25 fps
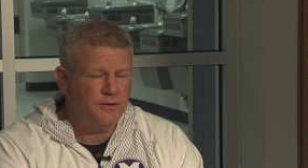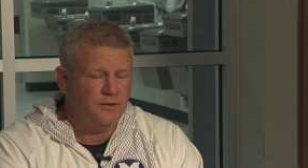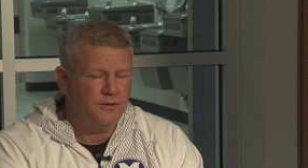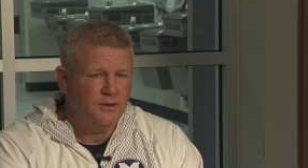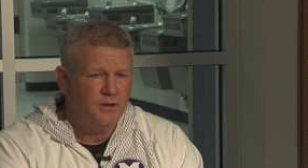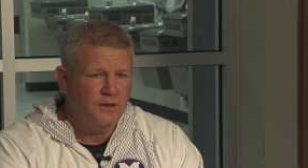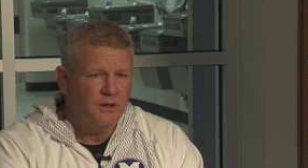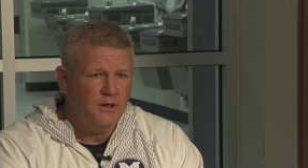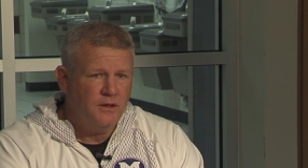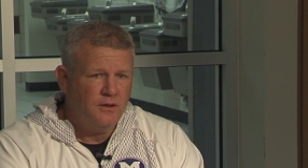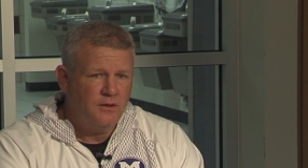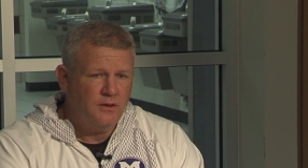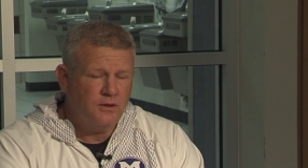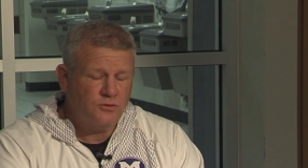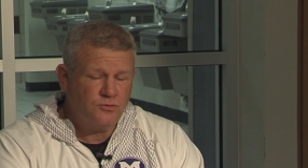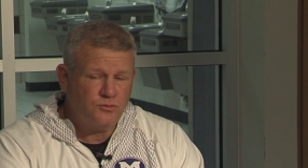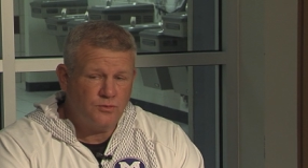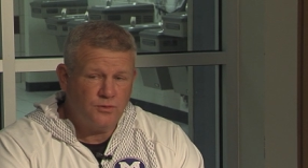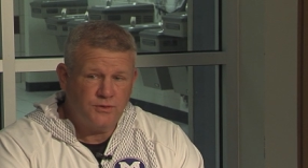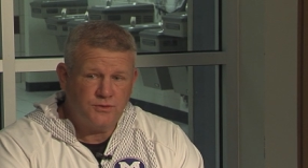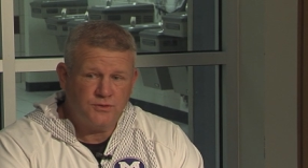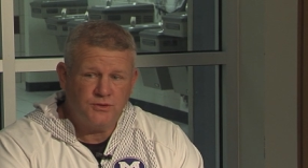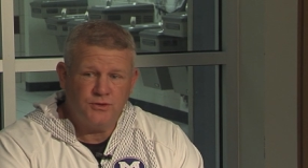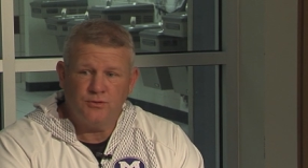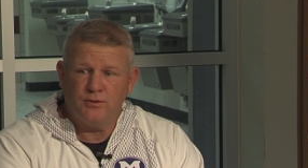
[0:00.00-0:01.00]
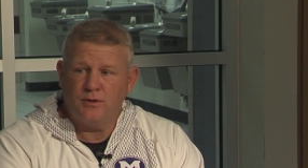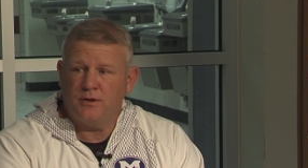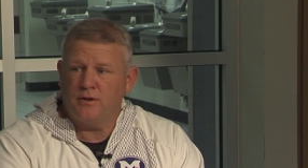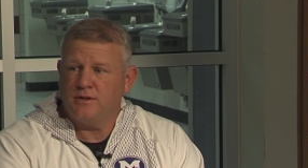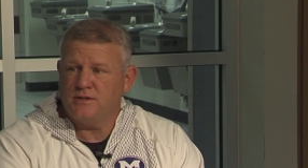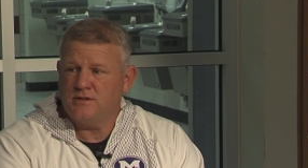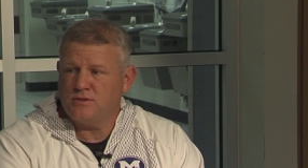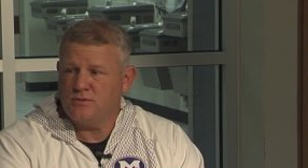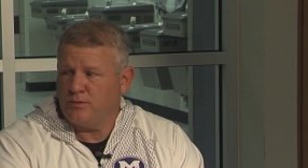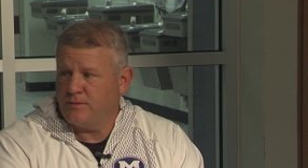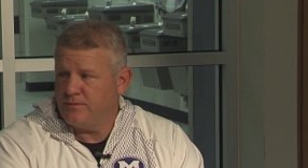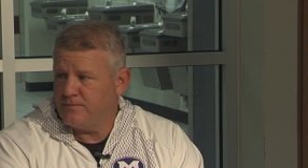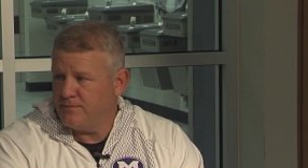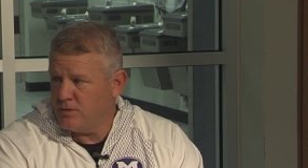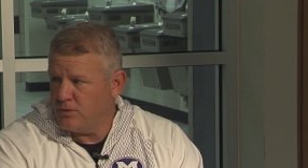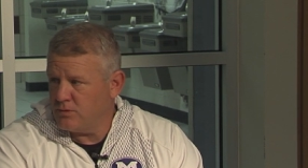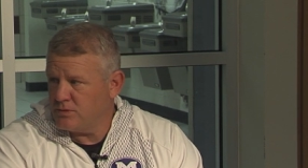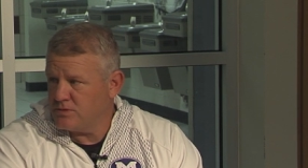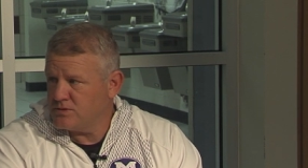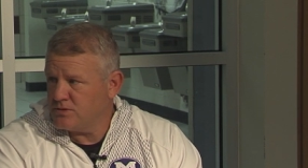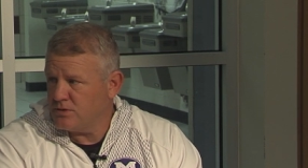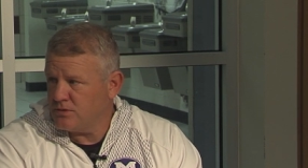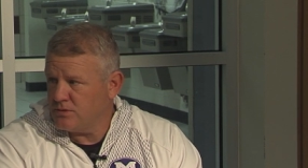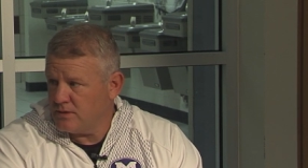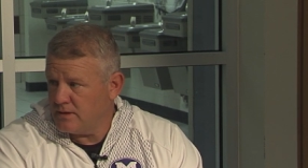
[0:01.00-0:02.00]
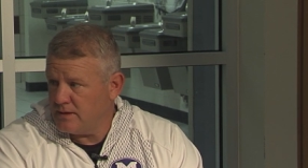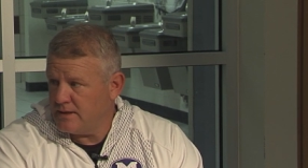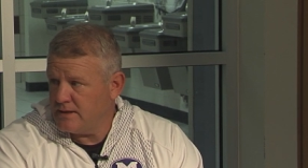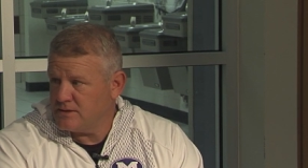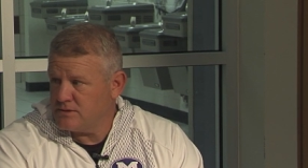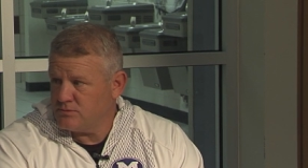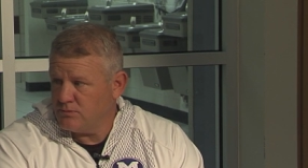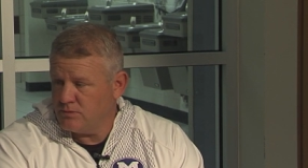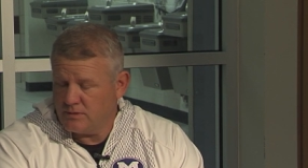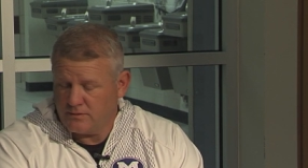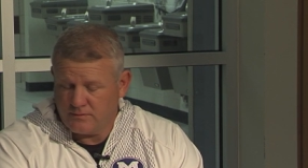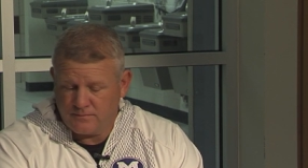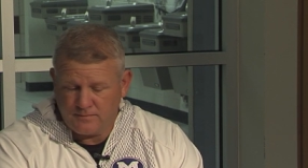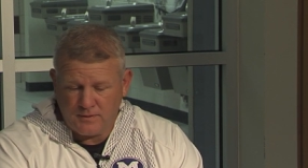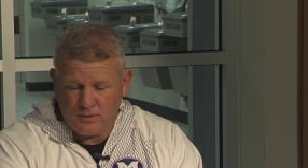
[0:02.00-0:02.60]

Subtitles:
And those were the two areas that we focused on last week,